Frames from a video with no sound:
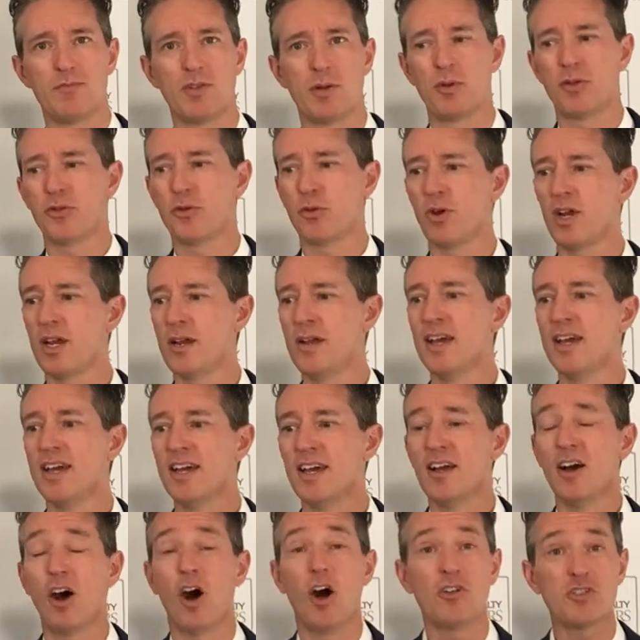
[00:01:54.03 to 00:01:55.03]
Number 3,
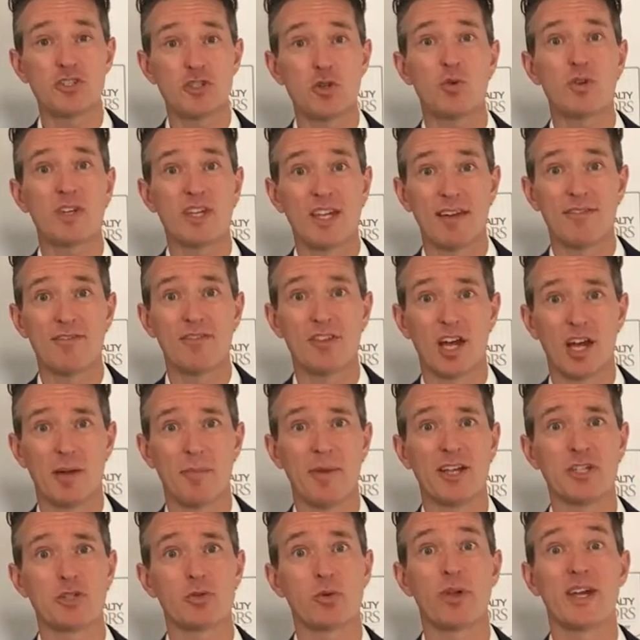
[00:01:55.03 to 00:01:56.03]
also give them,
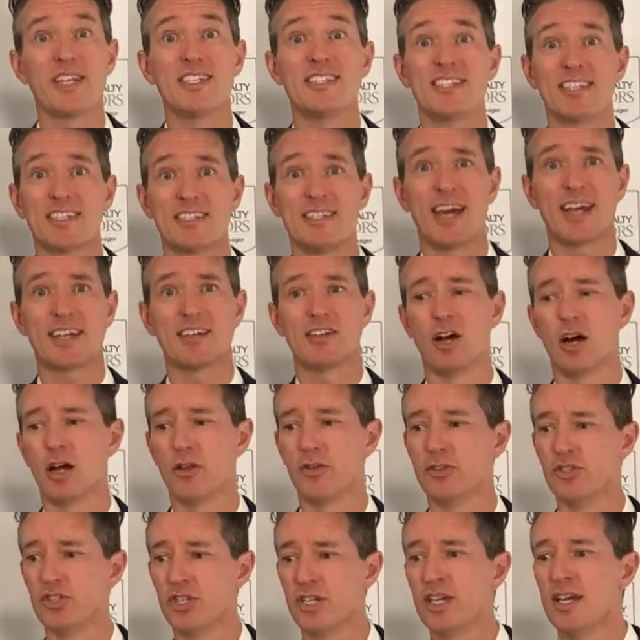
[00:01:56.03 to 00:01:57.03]
as it relates to
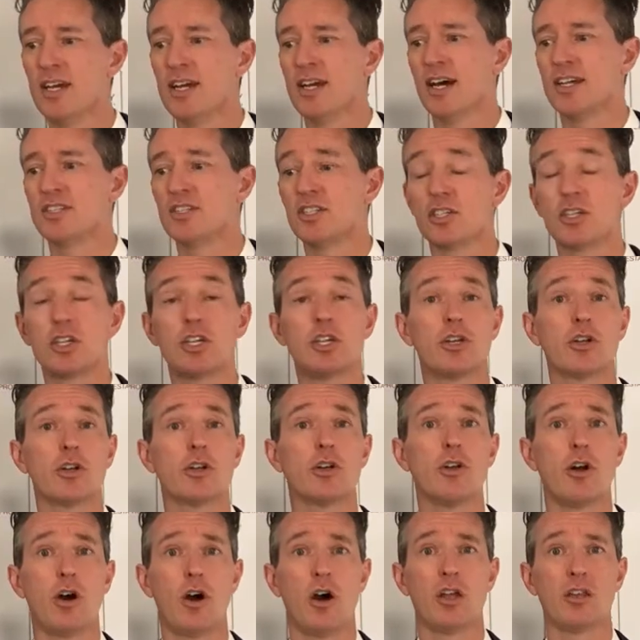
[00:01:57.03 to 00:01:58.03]
technology, a
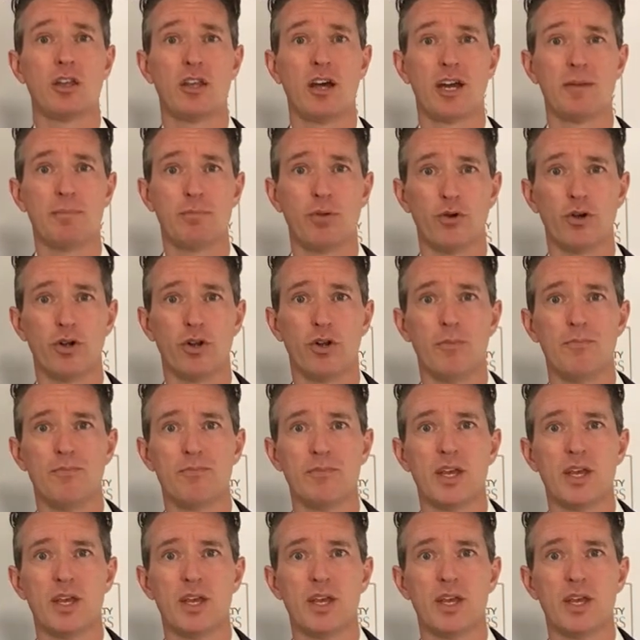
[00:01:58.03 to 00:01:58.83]
secure online portal.